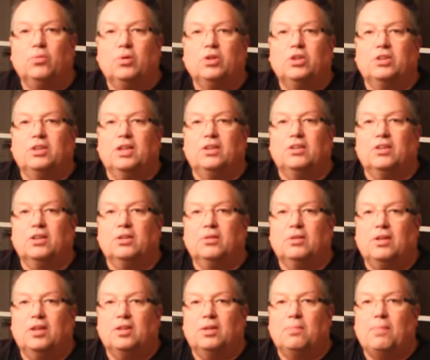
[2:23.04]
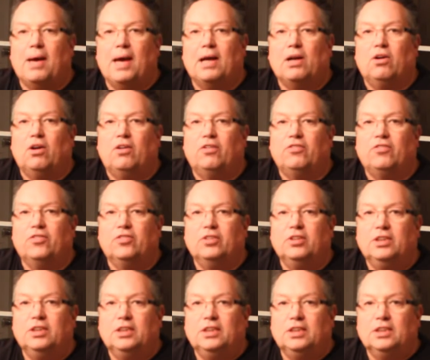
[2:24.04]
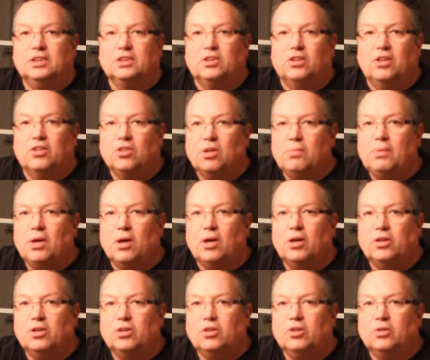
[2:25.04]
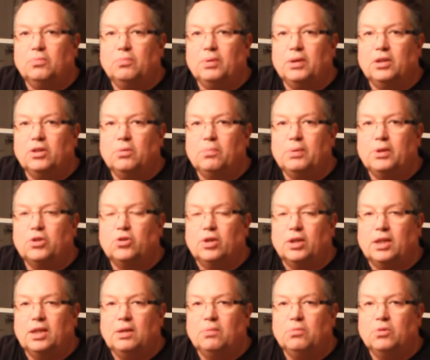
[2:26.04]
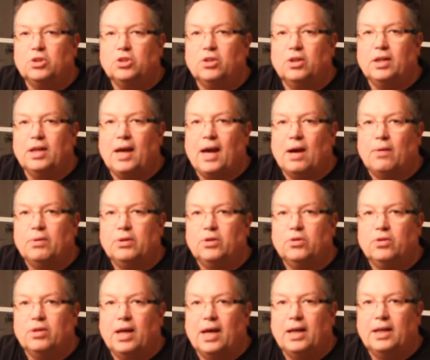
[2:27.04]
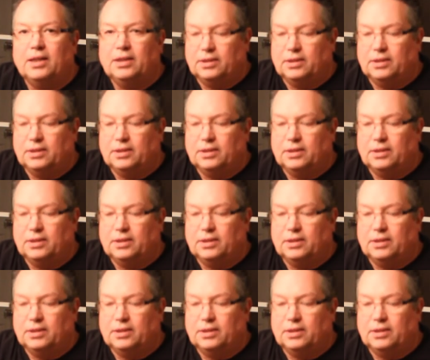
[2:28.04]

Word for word: once you take the, take the back off. So that's going to be our be a little bit tricky, and we'll show you how we do that.